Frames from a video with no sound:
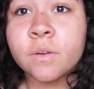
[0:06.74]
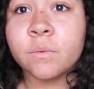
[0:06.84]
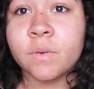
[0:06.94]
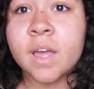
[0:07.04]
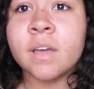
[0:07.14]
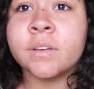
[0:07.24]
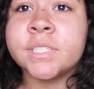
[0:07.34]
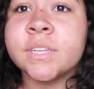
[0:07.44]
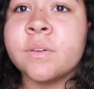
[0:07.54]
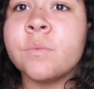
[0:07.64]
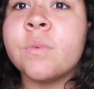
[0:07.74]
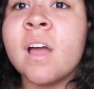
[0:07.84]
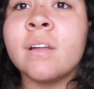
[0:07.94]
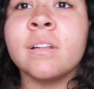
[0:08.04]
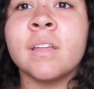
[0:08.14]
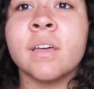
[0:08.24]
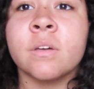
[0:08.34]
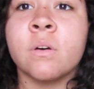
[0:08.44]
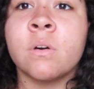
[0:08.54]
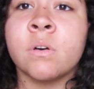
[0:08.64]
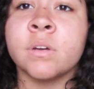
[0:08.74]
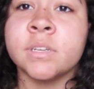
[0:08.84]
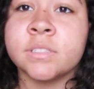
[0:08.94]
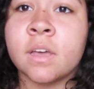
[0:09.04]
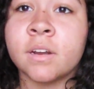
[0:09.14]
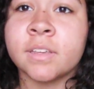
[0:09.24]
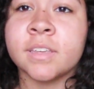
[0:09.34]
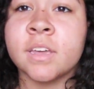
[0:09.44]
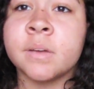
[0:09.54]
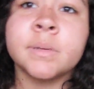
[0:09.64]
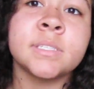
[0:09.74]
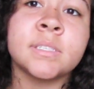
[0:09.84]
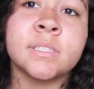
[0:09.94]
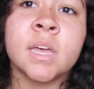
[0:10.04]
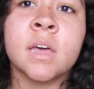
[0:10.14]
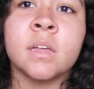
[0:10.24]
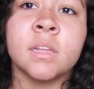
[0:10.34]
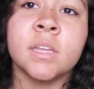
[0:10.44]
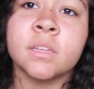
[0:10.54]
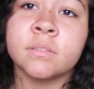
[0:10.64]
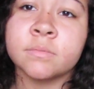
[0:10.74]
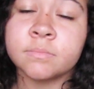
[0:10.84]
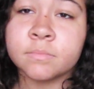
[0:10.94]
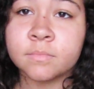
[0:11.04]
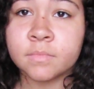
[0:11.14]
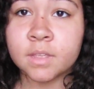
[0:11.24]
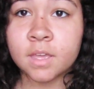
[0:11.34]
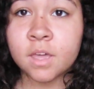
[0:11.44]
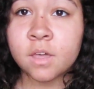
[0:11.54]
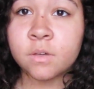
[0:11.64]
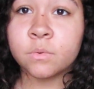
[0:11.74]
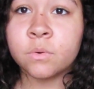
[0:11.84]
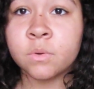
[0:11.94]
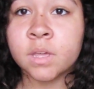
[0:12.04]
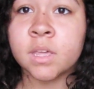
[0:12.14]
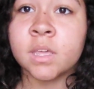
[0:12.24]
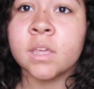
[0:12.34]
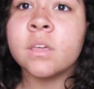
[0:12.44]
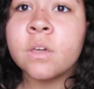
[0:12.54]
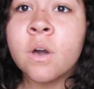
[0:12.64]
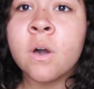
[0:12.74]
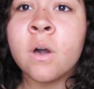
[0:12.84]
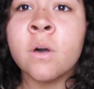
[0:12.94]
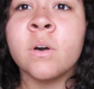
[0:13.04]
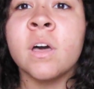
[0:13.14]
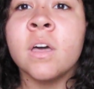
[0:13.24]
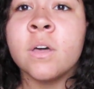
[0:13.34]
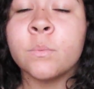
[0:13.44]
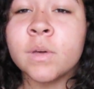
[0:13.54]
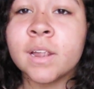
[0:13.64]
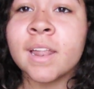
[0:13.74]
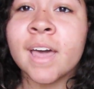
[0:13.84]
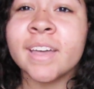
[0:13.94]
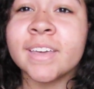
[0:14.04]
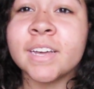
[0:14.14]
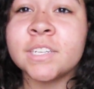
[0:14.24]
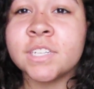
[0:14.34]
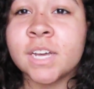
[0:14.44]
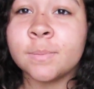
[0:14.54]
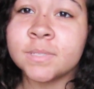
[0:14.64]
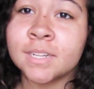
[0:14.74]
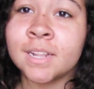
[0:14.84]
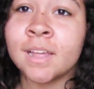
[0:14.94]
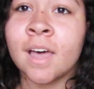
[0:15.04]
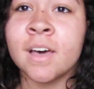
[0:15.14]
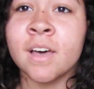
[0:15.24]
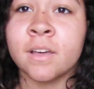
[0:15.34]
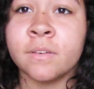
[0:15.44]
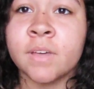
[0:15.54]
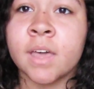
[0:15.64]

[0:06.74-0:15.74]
Round and round like a horse on a carousel We go Will I catch up to love?